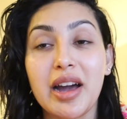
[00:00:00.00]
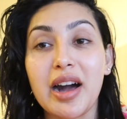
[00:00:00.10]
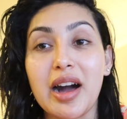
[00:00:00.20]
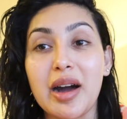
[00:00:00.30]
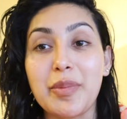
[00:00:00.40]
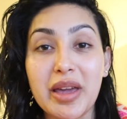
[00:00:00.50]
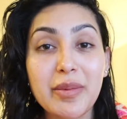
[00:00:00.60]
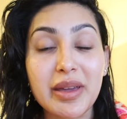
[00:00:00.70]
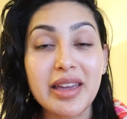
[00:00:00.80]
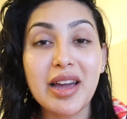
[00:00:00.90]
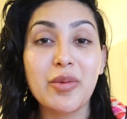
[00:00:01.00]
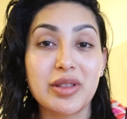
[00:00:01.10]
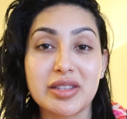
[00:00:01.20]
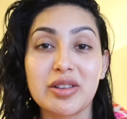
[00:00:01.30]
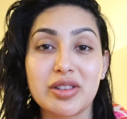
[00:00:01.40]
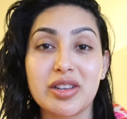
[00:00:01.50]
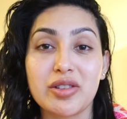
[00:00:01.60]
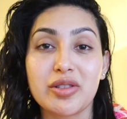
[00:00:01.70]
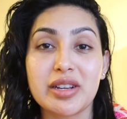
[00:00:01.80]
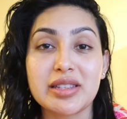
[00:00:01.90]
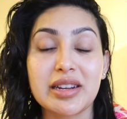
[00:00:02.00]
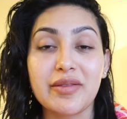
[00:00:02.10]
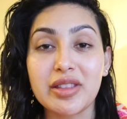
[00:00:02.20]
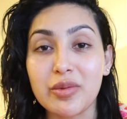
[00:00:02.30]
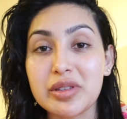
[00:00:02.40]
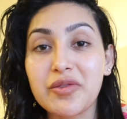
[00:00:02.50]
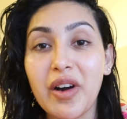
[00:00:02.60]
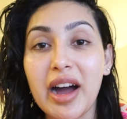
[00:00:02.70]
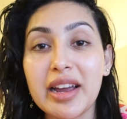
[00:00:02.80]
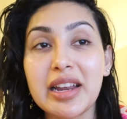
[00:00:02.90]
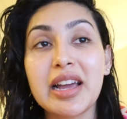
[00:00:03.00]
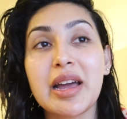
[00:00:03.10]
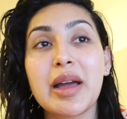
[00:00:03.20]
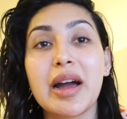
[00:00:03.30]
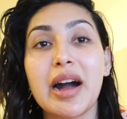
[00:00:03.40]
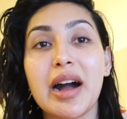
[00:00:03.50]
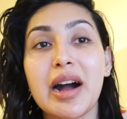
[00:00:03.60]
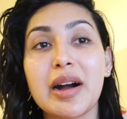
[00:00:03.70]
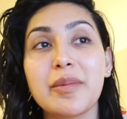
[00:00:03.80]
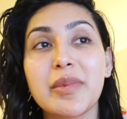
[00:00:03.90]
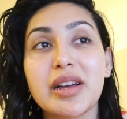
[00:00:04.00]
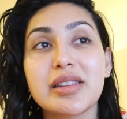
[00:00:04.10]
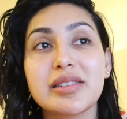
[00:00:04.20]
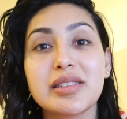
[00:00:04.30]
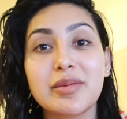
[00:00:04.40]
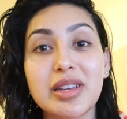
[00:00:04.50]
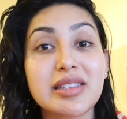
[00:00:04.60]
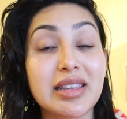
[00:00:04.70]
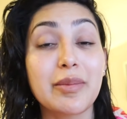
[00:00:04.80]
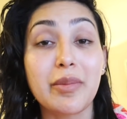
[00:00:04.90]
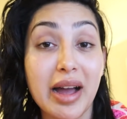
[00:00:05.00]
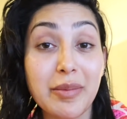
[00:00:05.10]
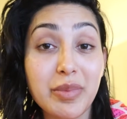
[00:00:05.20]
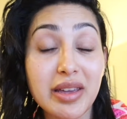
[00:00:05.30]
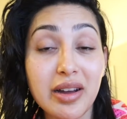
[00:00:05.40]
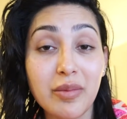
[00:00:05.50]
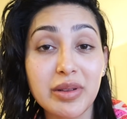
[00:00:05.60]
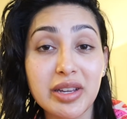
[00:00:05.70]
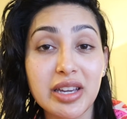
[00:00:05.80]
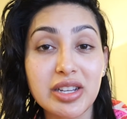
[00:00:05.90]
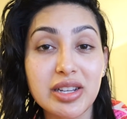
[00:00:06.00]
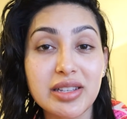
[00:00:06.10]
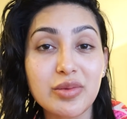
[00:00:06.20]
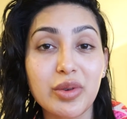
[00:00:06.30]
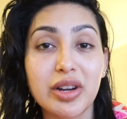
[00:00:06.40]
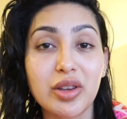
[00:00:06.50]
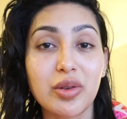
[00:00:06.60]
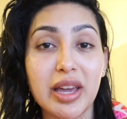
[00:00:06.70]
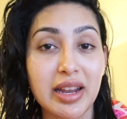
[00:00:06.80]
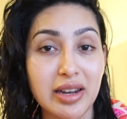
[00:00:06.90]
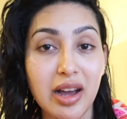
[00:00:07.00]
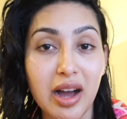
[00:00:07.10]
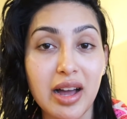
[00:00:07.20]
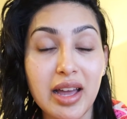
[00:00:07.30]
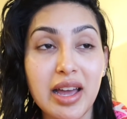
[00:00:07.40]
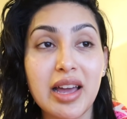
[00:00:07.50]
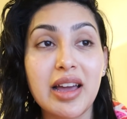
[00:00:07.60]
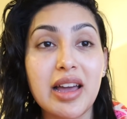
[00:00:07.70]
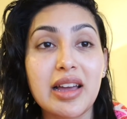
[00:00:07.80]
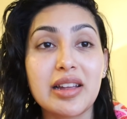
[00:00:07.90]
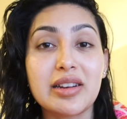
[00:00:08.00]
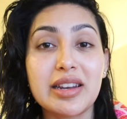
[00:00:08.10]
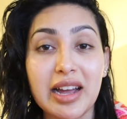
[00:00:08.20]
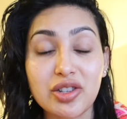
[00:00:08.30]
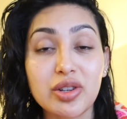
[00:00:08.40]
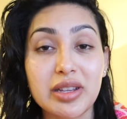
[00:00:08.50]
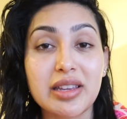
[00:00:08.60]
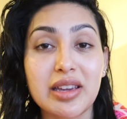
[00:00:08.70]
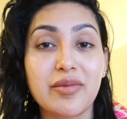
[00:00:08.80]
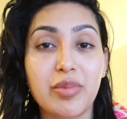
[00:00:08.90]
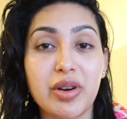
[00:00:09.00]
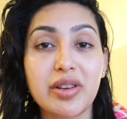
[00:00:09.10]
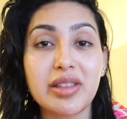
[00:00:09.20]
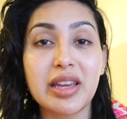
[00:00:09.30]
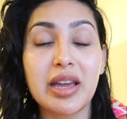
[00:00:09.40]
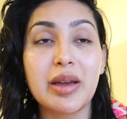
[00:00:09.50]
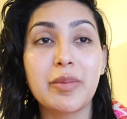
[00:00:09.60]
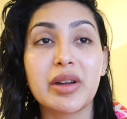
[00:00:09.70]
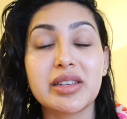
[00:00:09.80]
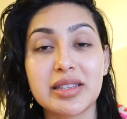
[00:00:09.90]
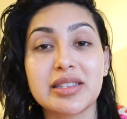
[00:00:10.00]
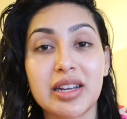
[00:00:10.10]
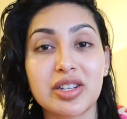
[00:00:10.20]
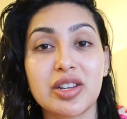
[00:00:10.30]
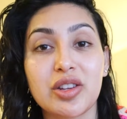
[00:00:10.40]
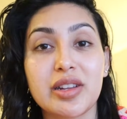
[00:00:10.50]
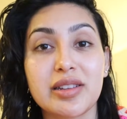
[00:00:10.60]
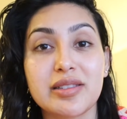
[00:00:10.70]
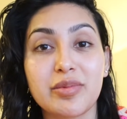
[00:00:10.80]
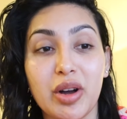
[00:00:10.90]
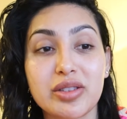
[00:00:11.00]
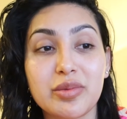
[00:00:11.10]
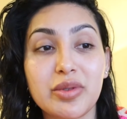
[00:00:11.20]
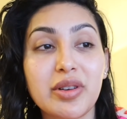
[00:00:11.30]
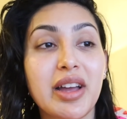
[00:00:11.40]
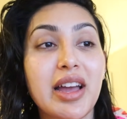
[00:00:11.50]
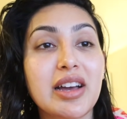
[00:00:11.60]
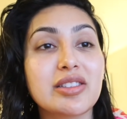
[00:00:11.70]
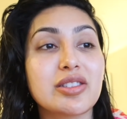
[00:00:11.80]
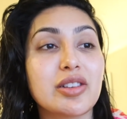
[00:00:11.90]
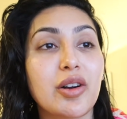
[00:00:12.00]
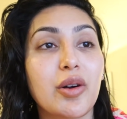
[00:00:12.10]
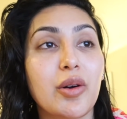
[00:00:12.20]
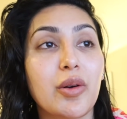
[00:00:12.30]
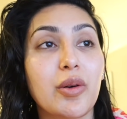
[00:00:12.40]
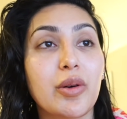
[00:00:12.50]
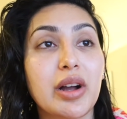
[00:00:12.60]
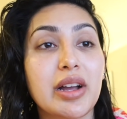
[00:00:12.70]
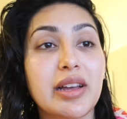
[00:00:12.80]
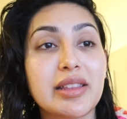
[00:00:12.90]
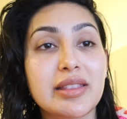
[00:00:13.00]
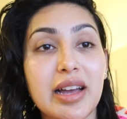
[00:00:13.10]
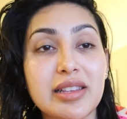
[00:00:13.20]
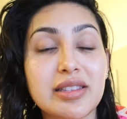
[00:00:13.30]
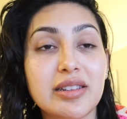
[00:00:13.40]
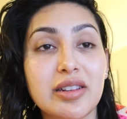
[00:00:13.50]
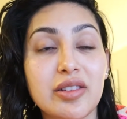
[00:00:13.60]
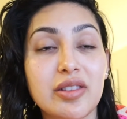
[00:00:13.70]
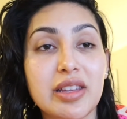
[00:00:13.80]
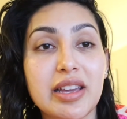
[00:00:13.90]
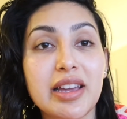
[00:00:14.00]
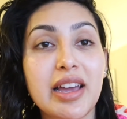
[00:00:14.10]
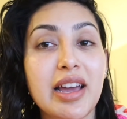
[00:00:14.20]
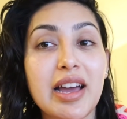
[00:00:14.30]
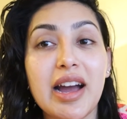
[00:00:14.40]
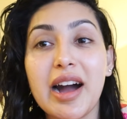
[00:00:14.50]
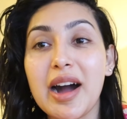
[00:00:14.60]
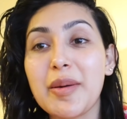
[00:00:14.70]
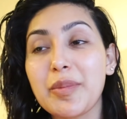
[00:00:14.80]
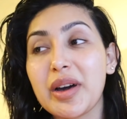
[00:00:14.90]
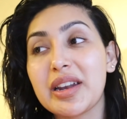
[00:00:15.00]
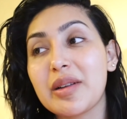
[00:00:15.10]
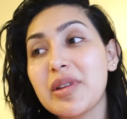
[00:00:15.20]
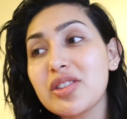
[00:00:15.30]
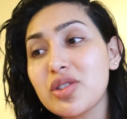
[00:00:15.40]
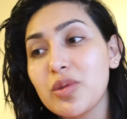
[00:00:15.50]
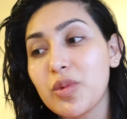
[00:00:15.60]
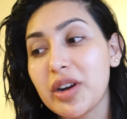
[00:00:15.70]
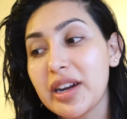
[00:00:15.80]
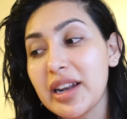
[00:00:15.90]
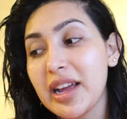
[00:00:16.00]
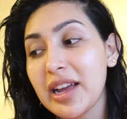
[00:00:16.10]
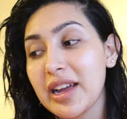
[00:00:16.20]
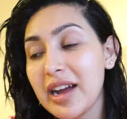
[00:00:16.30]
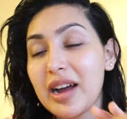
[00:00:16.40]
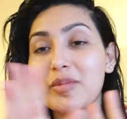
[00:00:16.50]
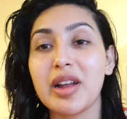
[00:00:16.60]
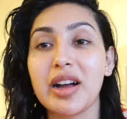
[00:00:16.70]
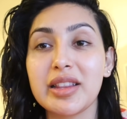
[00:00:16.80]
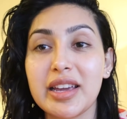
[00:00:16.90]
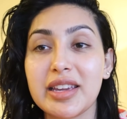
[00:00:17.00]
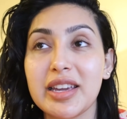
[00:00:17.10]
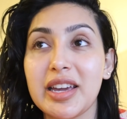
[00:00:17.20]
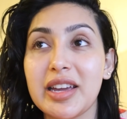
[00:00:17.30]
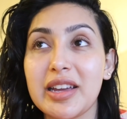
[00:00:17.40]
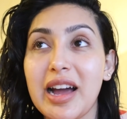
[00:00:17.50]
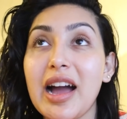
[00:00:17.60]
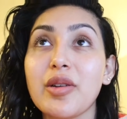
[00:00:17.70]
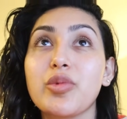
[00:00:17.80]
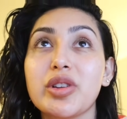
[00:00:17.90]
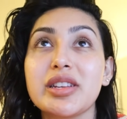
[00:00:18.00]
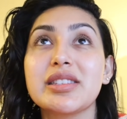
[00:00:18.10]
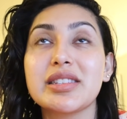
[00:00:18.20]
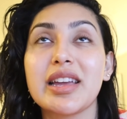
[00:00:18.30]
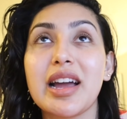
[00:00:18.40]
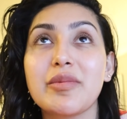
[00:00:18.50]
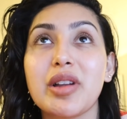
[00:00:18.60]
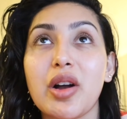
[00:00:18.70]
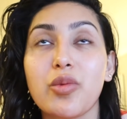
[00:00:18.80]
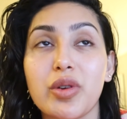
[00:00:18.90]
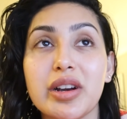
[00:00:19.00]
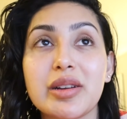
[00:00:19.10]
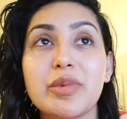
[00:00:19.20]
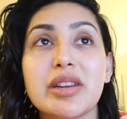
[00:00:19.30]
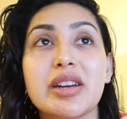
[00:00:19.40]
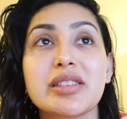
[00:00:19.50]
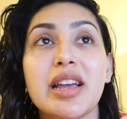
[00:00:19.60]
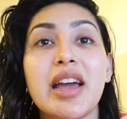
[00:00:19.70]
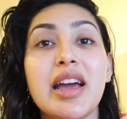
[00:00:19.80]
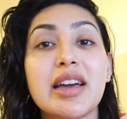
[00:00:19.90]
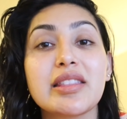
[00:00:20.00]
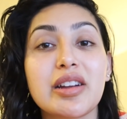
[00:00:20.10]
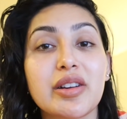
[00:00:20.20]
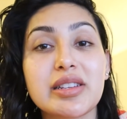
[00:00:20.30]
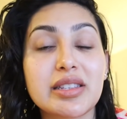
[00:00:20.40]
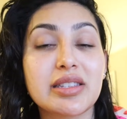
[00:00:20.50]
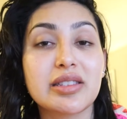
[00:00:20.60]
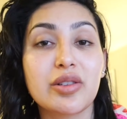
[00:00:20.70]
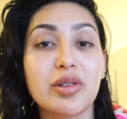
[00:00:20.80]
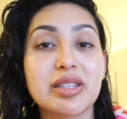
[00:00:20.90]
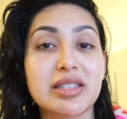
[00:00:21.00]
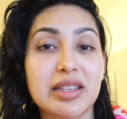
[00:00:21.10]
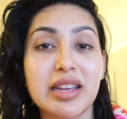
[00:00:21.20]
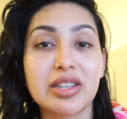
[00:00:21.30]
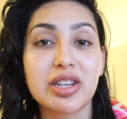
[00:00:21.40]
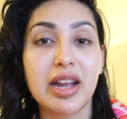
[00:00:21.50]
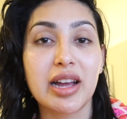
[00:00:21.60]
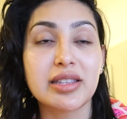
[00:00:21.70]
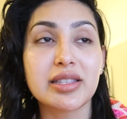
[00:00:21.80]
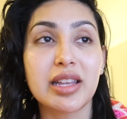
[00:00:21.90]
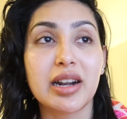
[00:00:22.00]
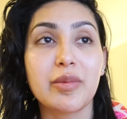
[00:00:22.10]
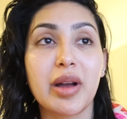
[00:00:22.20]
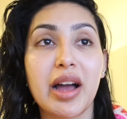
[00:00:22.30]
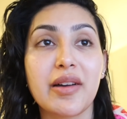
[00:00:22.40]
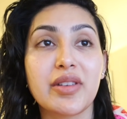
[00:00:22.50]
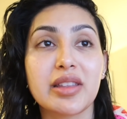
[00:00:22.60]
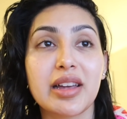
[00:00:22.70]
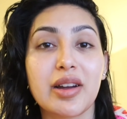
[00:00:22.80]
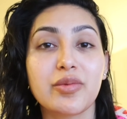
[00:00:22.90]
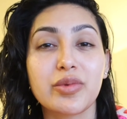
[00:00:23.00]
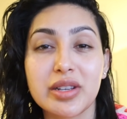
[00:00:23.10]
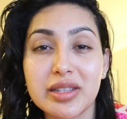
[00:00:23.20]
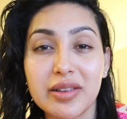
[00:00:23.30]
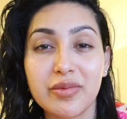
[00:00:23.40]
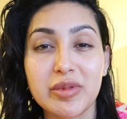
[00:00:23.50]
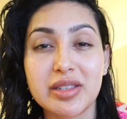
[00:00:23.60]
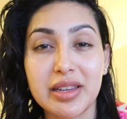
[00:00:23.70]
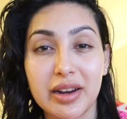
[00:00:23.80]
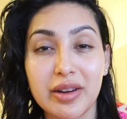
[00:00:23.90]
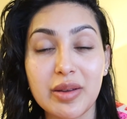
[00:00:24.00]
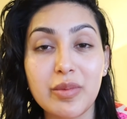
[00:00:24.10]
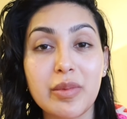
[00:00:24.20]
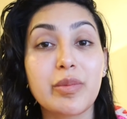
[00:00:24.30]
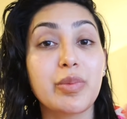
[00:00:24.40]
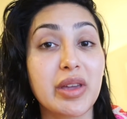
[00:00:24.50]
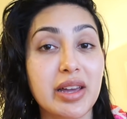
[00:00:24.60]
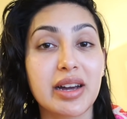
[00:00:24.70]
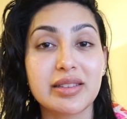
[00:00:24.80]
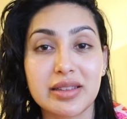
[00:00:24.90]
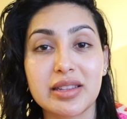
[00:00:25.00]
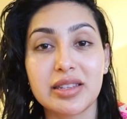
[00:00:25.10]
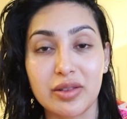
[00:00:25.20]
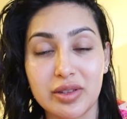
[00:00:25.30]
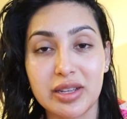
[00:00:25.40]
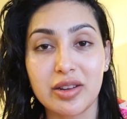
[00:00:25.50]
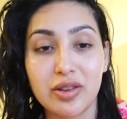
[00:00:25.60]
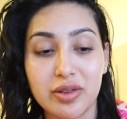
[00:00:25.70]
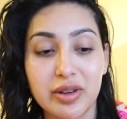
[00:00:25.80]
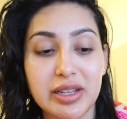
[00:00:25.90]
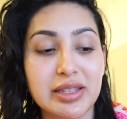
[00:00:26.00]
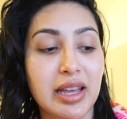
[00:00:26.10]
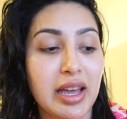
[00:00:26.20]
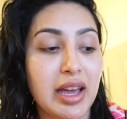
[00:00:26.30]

uh, baby with a tilted uterus and everything was fine. Um, sometimes there might be complications where you cannot naturally give birth, but a C-section is possible. So that's another thing. Um, but I'm not too worried. I'm not like, I wouldn't say I'm not worried because there is a still a slight chance that I'm having that risk of miscarrying because of the tilted uterus.